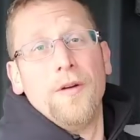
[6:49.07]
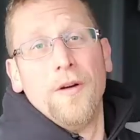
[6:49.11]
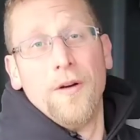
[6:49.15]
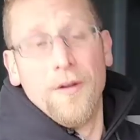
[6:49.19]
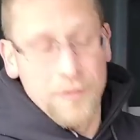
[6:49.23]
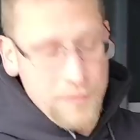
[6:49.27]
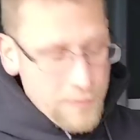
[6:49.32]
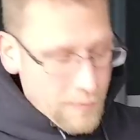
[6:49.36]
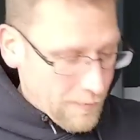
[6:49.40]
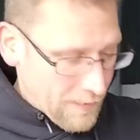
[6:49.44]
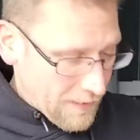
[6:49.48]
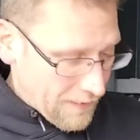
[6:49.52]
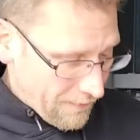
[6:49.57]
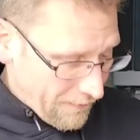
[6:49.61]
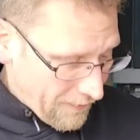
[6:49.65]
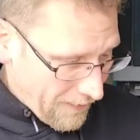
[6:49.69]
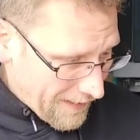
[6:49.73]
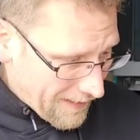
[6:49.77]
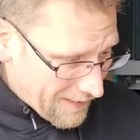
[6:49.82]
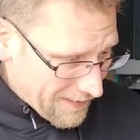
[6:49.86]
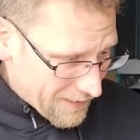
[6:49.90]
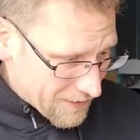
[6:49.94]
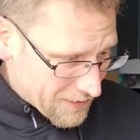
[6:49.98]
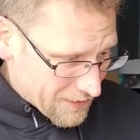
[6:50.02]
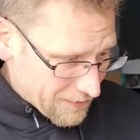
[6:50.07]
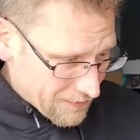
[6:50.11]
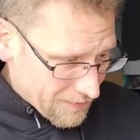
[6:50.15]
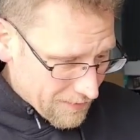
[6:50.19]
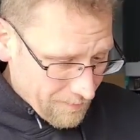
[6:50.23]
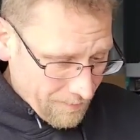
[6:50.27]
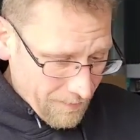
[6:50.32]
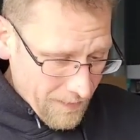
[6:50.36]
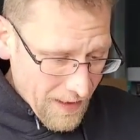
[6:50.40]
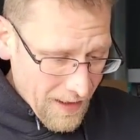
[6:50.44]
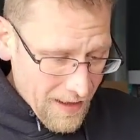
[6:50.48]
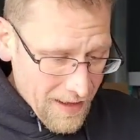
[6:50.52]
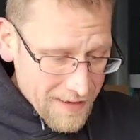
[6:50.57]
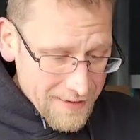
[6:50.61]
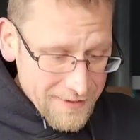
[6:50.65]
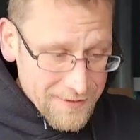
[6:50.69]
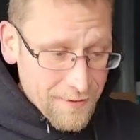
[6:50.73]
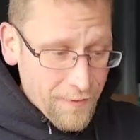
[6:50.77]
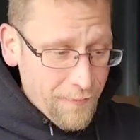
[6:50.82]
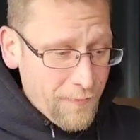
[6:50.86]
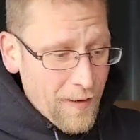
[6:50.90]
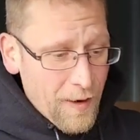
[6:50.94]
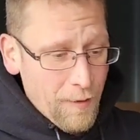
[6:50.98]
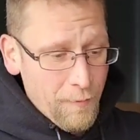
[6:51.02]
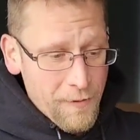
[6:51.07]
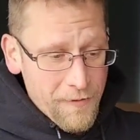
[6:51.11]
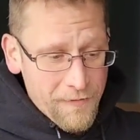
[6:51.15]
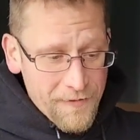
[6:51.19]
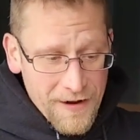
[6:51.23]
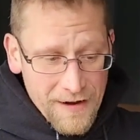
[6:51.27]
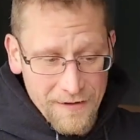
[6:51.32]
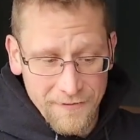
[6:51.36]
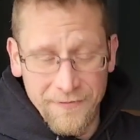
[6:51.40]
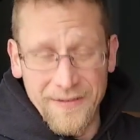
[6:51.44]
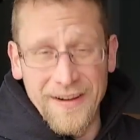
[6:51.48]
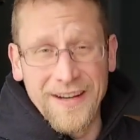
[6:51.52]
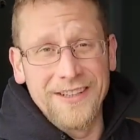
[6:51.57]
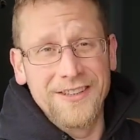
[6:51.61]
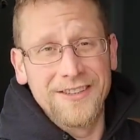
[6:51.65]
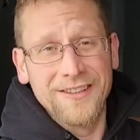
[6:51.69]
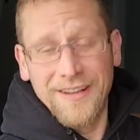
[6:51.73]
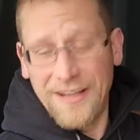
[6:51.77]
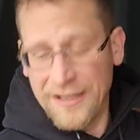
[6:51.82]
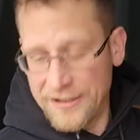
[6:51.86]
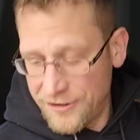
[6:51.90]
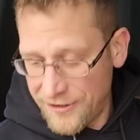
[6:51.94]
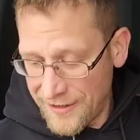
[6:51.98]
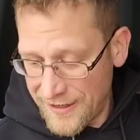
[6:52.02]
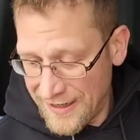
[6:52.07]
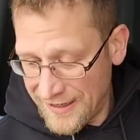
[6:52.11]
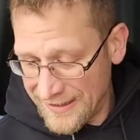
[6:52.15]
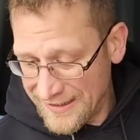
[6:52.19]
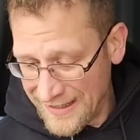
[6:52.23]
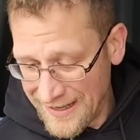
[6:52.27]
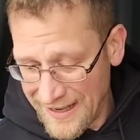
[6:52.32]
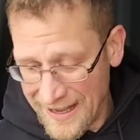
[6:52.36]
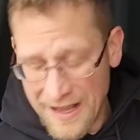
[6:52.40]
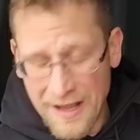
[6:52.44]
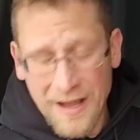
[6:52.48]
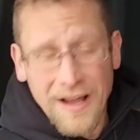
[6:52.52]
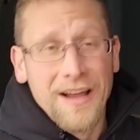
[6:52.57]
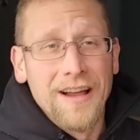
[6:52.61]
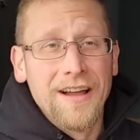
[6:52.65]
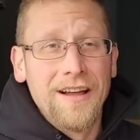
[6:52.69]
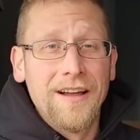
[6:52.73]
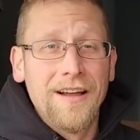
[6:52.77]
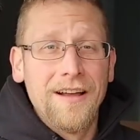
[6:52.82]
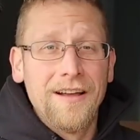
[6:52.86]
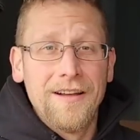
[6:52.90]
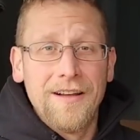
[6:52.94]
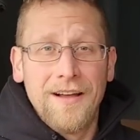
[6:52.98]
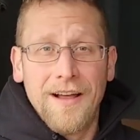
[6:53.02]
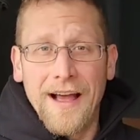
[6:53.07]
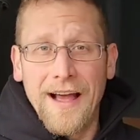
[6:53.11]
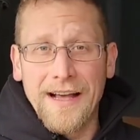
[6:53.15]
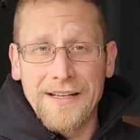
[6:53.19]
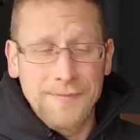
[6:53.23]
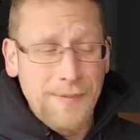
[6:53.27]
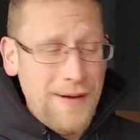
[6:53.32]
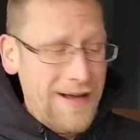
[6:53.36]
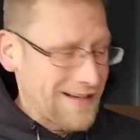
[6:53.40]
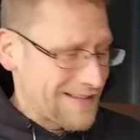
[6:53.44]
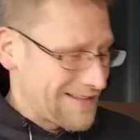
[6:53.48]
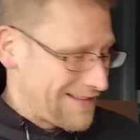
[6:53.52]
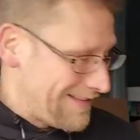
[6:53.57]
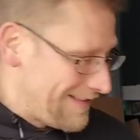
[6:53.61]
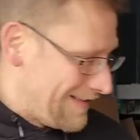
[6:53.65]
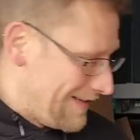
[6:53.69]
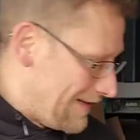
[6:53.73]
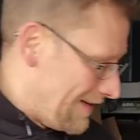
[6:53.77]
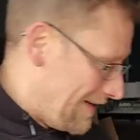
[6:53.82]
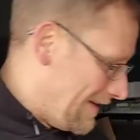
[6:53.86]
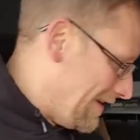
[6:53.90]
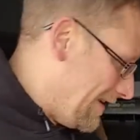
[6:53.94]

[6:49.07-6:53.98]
knows what we're gonna find this year? So far, we found vintage electronics, Xboxes,